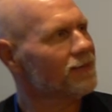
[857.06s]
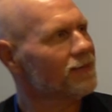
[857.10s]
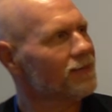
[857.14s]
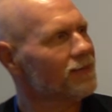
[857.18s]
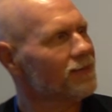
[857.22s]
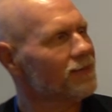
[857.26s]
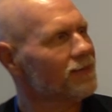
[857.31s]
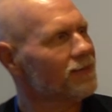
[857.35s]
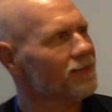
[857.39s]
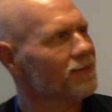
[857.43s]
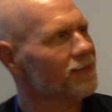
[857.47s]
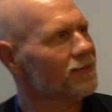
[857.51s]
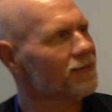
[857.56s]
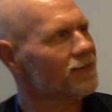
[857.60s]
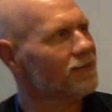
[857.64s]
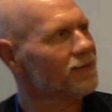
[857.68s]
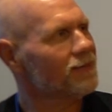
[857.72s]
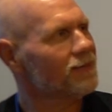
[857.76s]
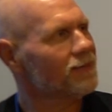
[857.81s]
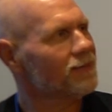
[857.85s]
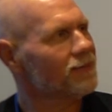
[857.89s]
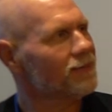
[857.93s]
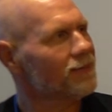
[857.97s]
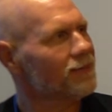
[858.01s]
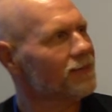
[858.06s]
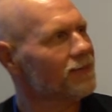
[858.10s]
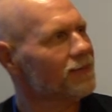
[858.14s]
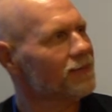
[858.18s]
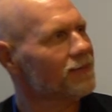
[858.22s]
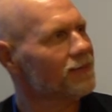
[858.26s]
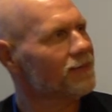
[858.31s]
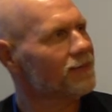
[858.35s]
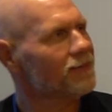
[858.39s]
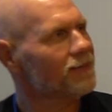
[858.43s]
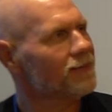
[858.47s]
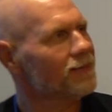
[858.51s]

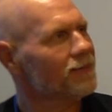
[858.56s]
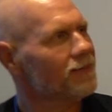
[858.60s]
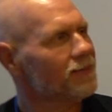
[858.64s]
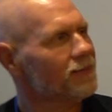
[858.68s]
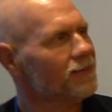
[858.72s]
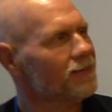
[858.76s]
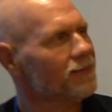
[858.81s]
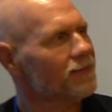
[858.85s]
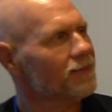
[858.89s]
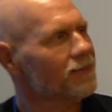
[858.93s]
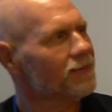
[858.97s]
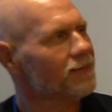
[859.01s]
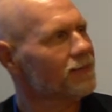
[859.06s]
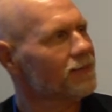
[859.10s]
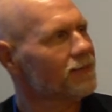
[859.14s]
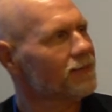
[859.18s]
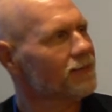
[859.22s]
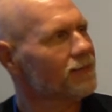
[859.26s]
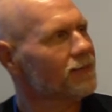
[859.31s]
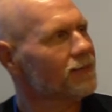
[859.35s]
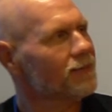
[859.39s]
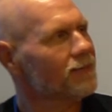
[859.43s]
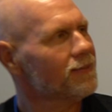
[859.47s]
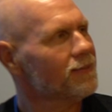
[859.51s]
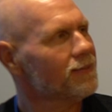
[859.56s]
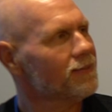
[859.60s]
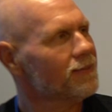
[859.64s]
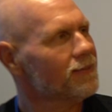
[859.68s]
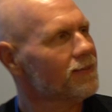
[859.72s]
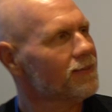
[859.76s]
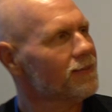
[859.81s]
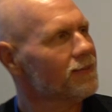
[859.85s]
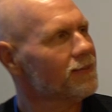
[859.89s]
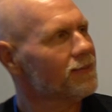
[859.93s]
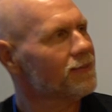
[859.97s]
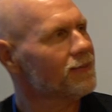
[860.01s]

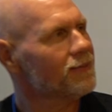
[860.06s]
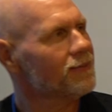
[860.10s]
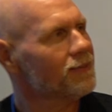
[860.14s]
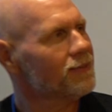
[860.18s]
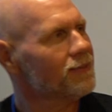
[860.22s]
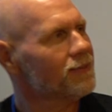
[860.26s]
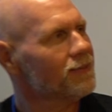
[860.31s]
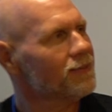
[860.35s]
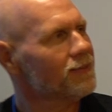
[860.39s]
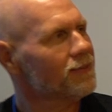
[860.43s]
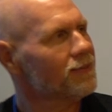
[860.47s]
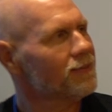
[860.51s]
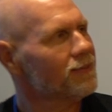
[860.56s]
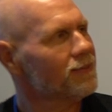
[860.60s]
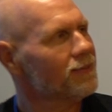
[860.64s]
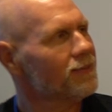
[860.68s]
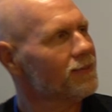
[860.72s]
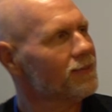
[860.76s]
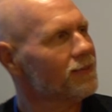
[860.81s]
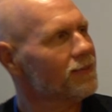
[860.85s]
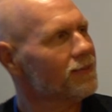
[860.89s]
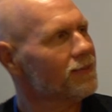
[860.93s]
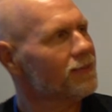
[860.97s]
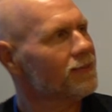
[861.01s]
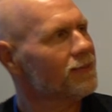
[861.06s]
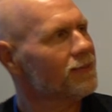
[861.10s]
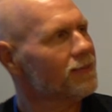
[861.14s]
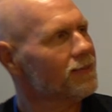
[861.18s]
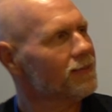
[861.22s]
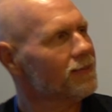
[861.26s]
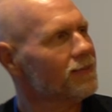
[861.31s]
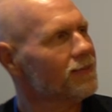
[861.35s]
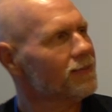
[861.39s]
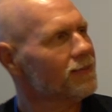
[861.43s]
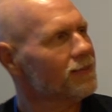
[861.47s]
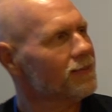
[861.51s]
(silent)